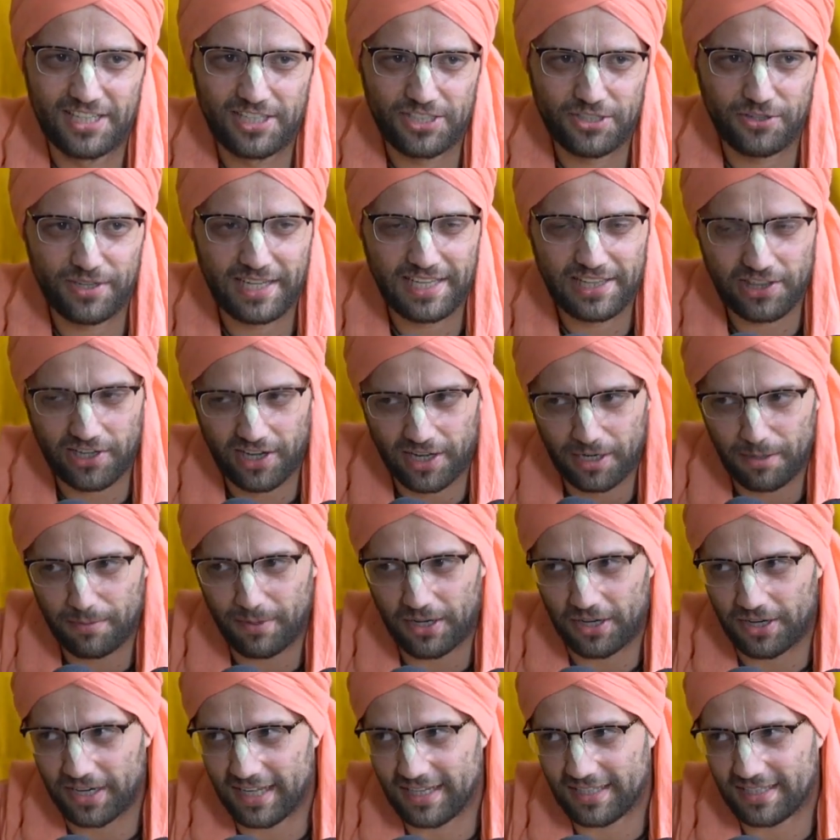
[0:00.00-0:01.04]
So he thought
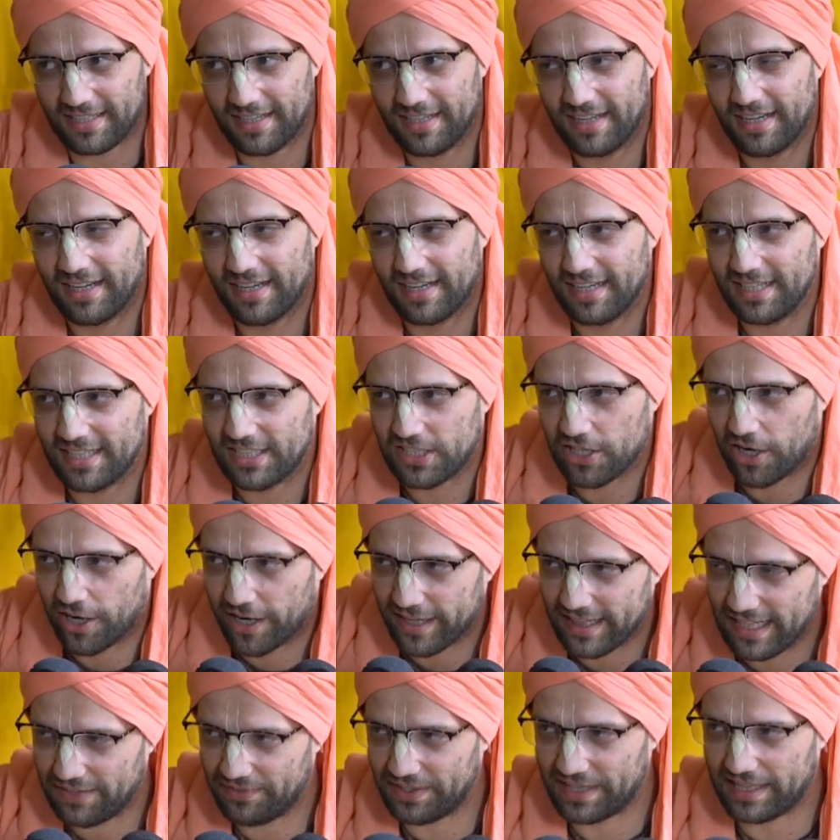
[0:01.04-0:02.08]
about it. He
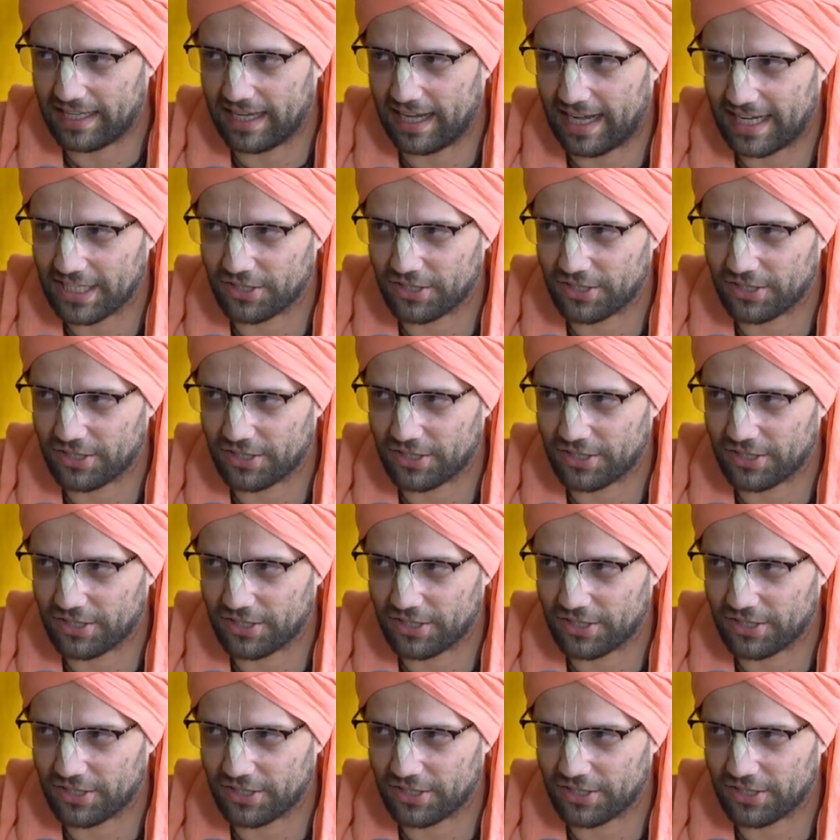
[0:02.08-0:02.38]
started leaving the